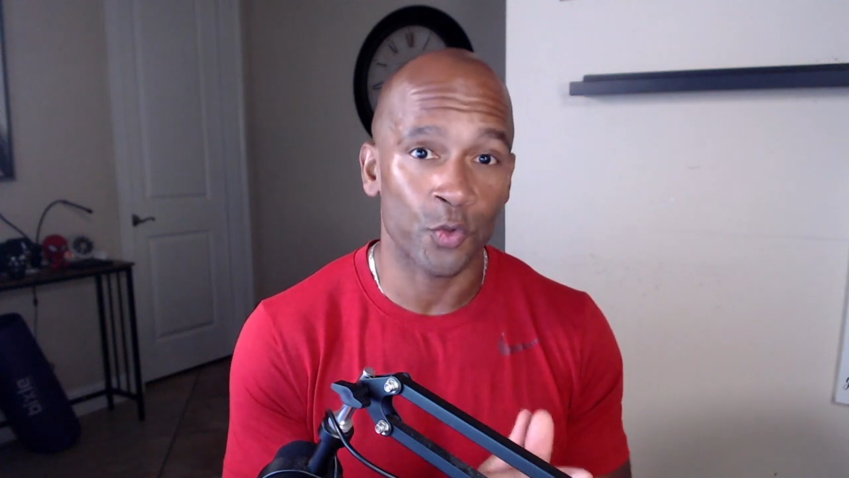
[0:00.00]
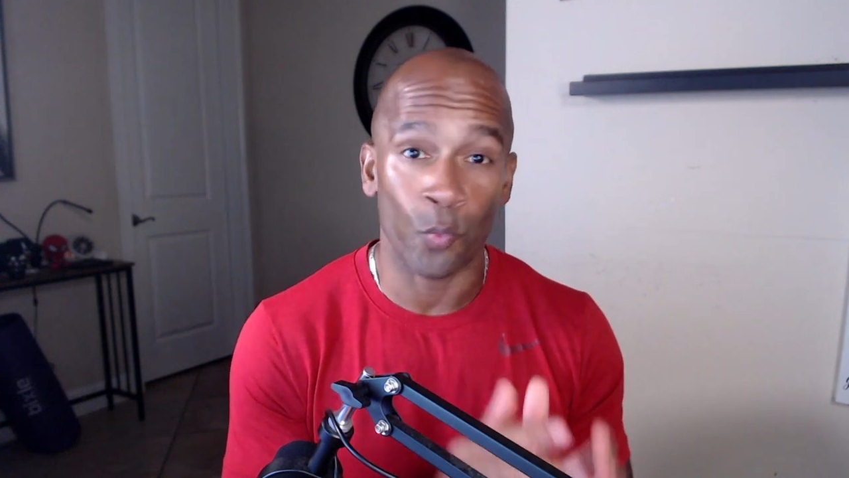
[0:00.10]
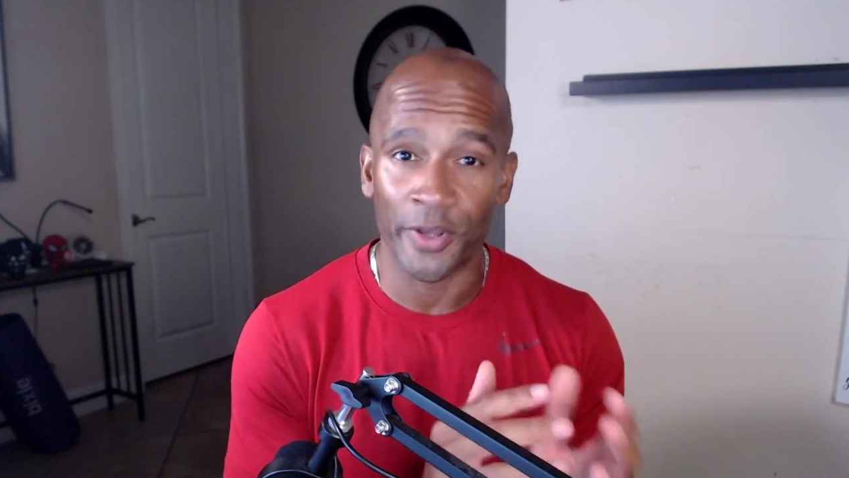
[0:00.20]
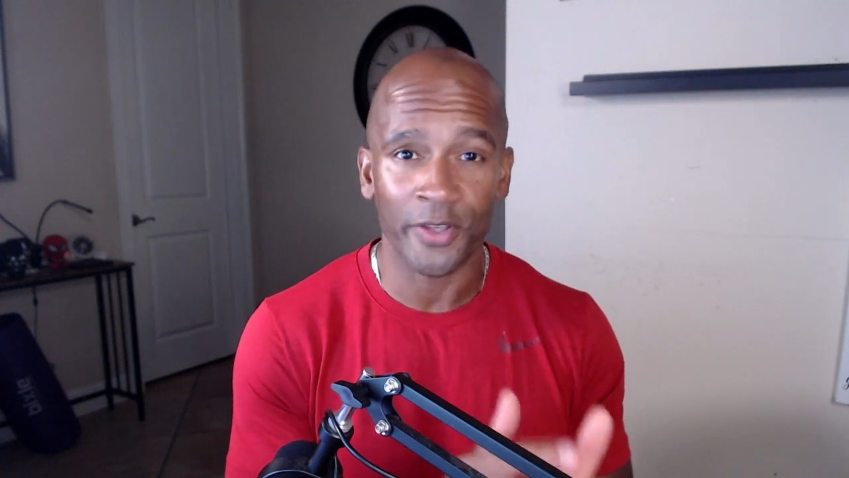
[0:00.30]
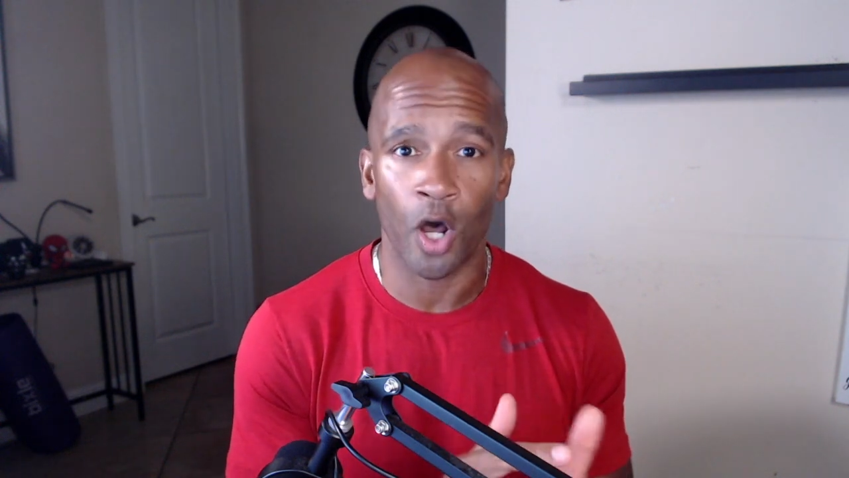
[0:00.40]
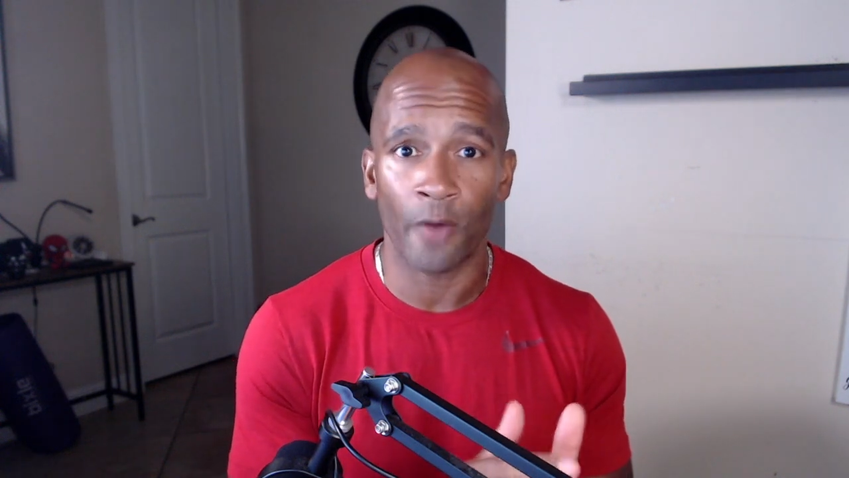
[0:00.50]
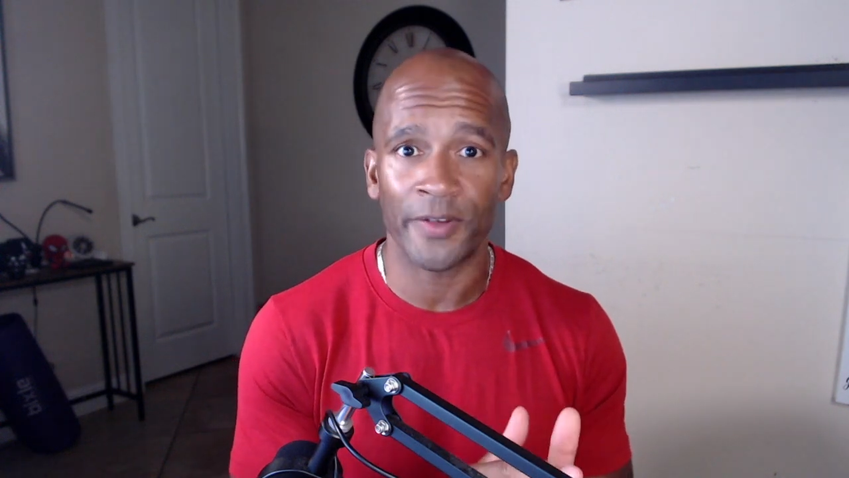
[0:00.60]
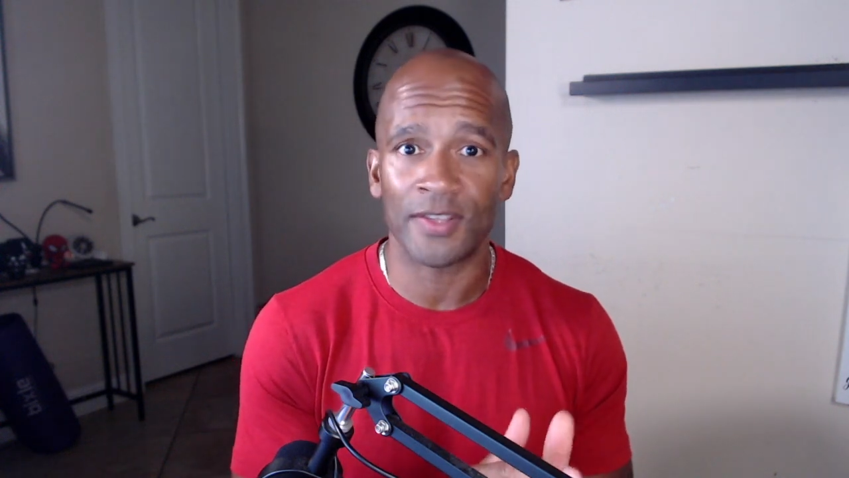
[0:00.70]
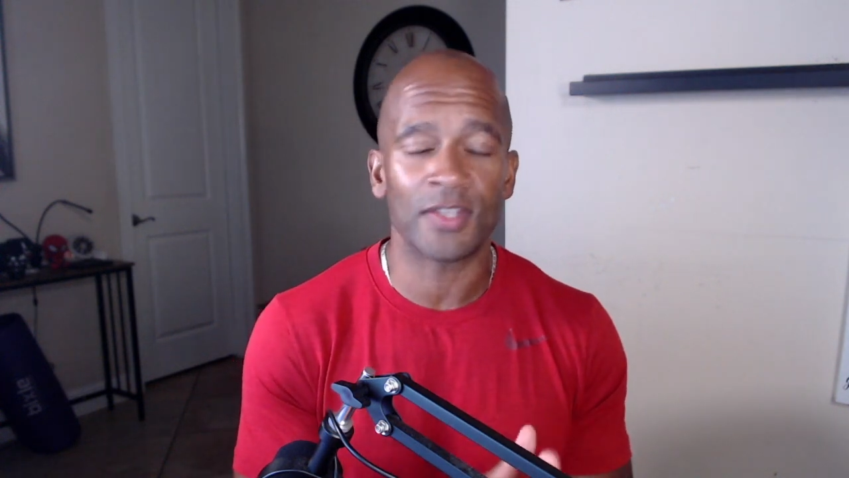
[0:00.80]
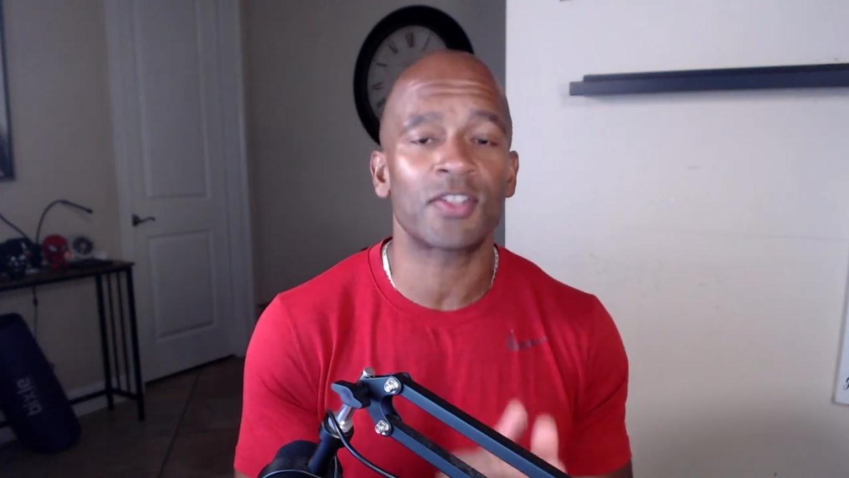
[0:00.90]
with coffee,
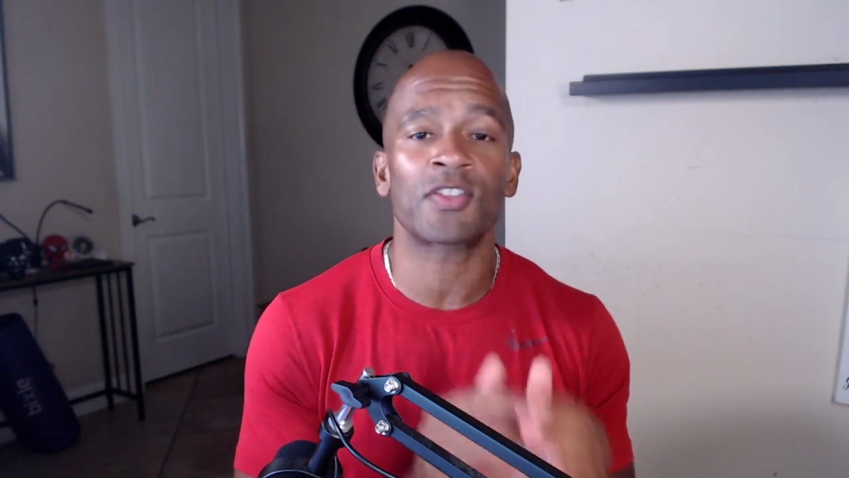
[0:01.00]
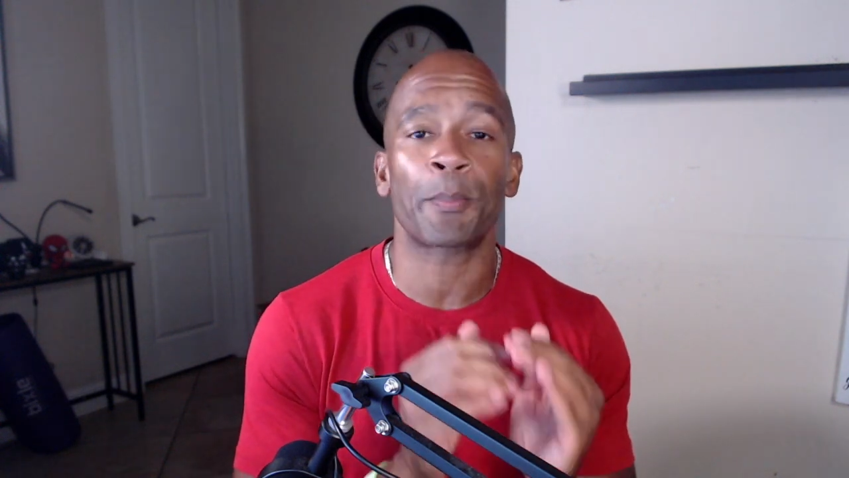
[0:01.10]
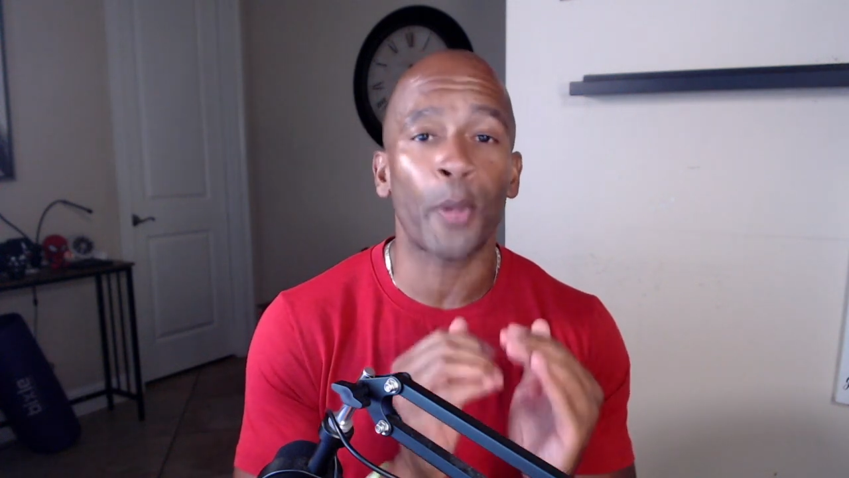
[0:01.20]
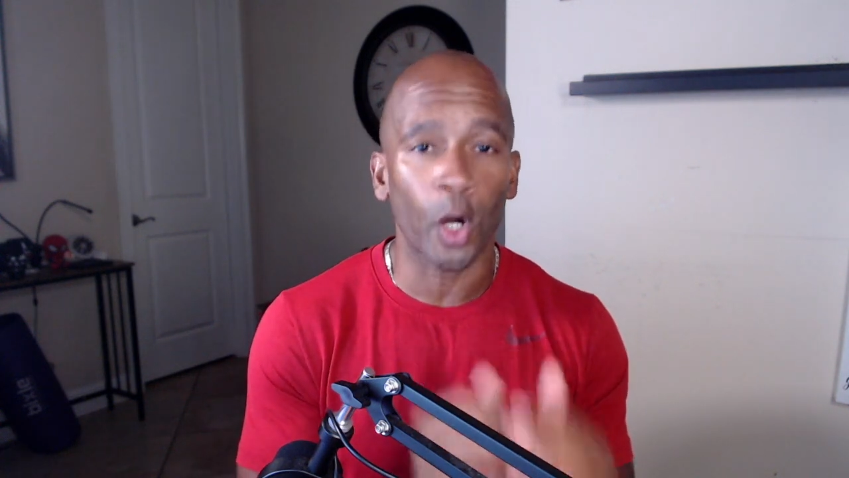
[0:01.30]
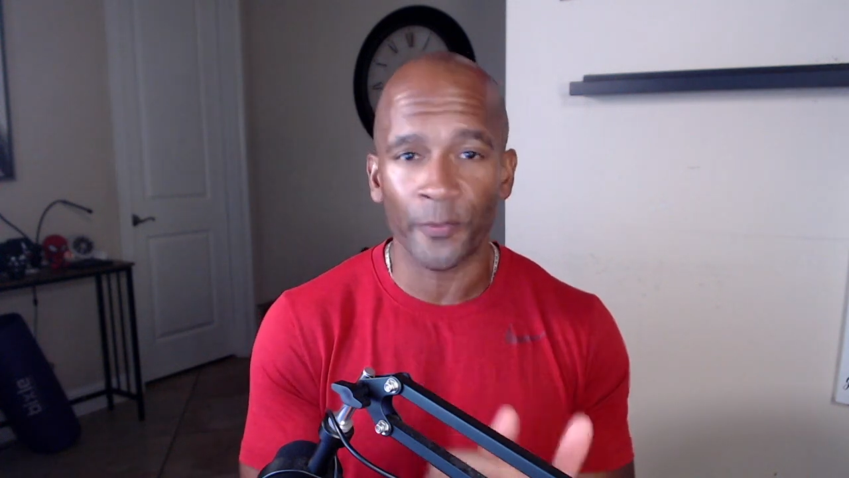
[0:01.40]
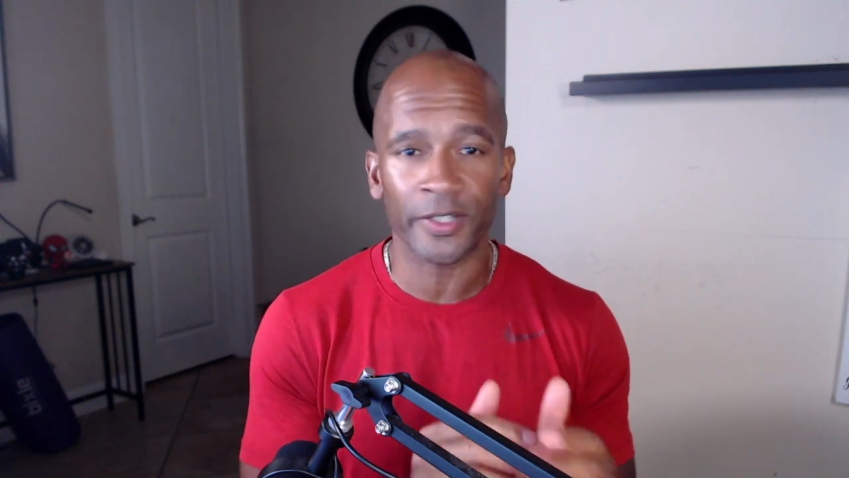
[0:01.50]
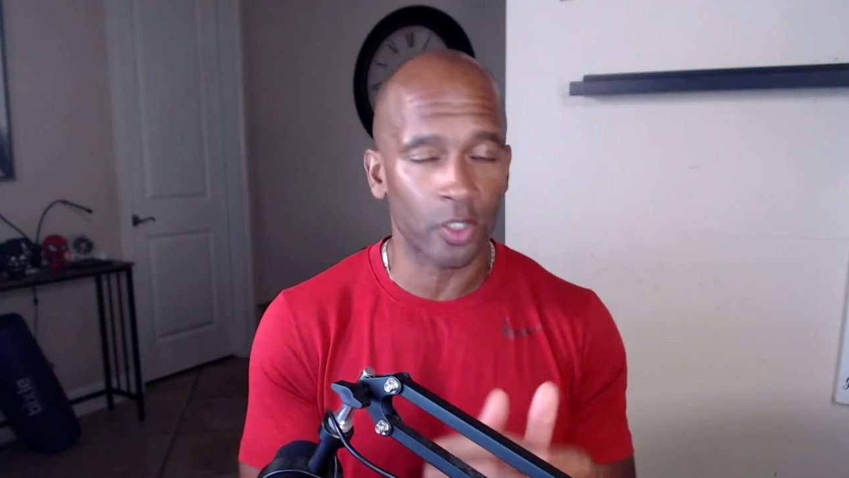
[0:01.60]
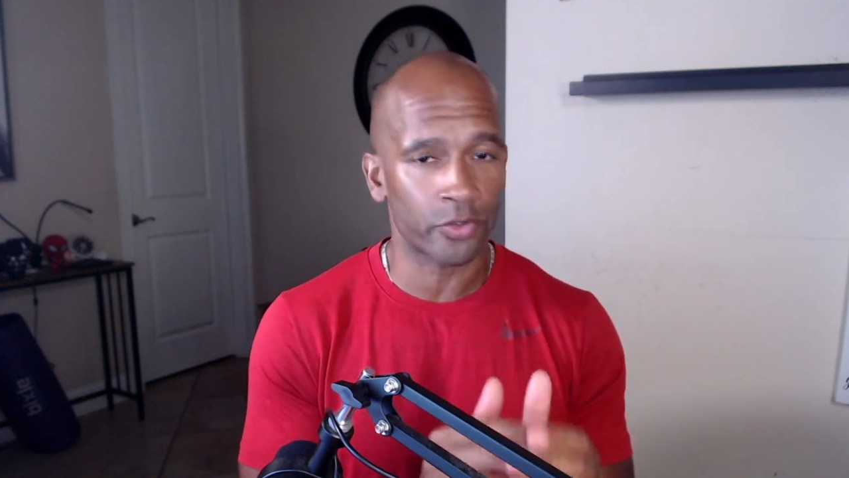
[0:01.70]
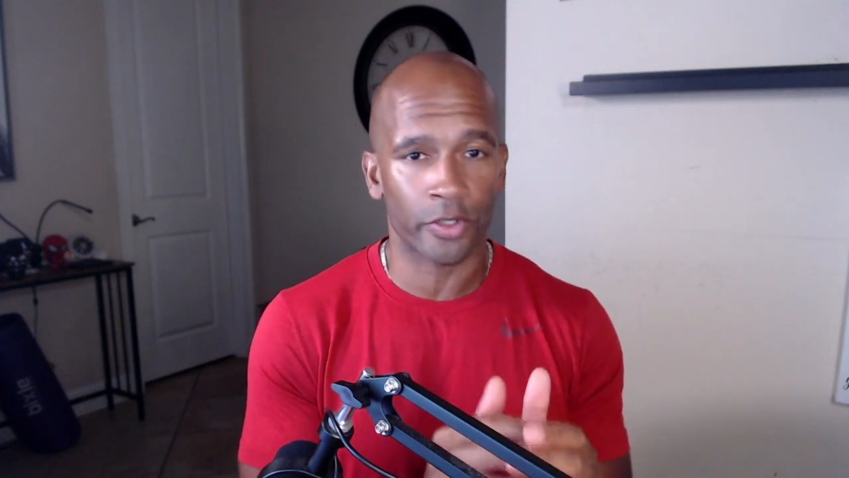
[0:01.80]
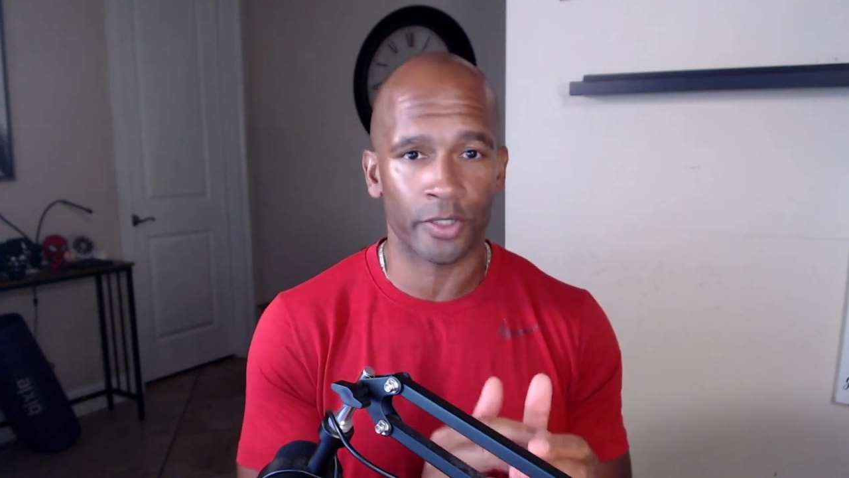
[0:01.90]
this is a perfect
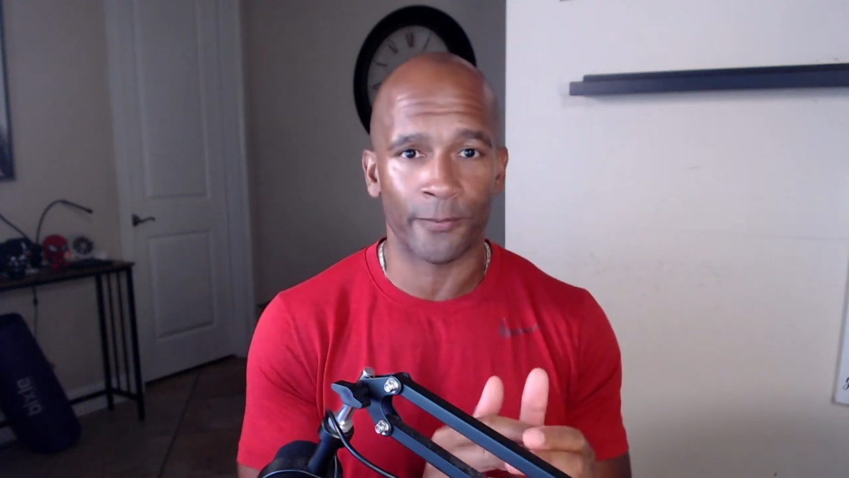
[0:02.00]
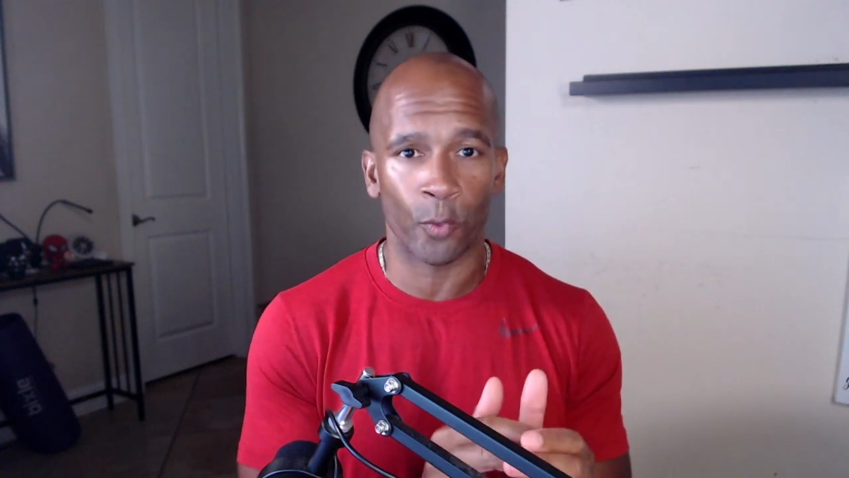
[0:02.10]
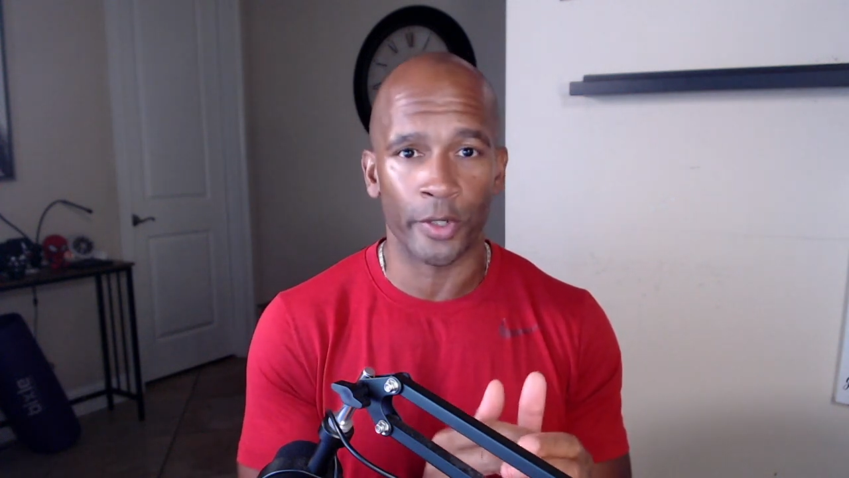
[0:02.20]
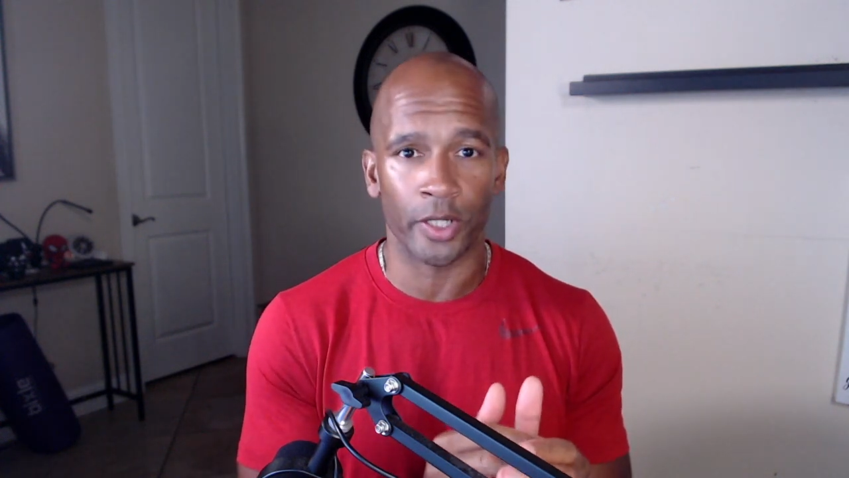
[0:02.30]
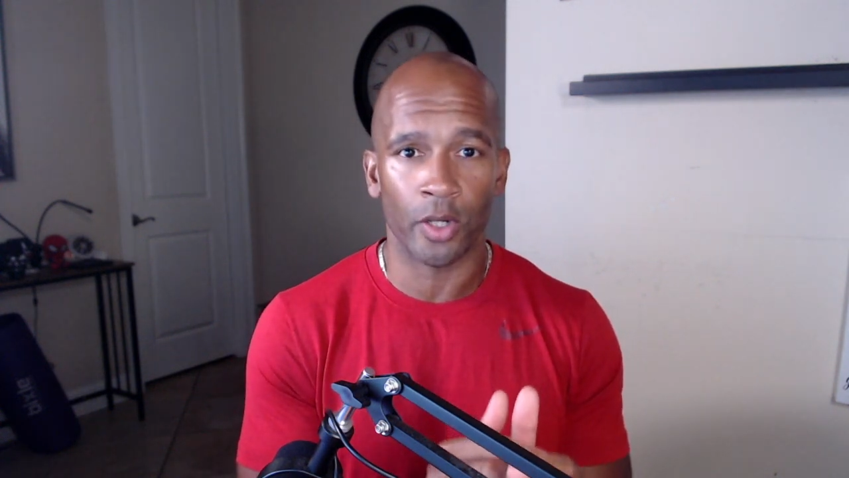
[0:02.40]
alternative for you.